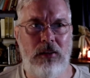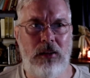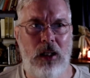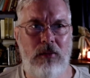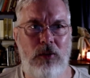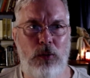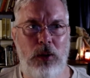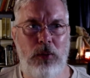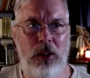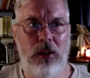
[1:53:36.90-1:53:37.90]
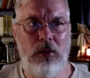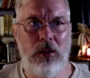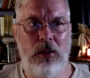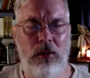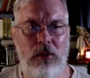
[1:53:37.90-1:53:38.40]
kind of dreaming,
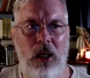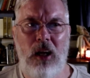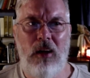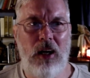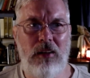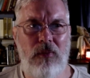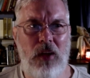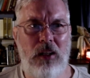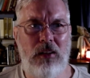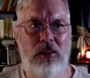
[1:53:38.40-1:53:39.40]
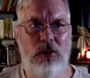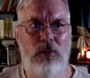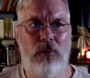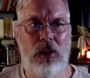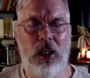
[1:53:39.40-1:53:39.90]
and I
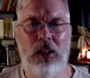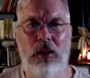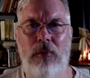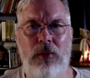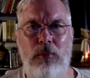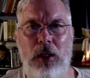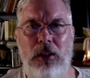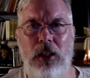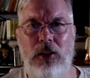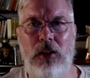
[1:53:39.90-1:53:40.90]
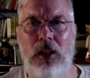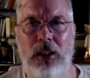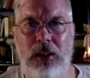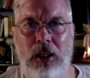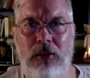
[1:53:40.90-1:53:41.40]
assume meditation lying
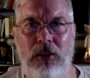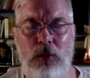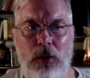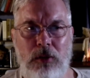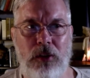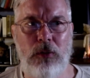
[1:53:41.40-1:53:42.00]
down doesn't work very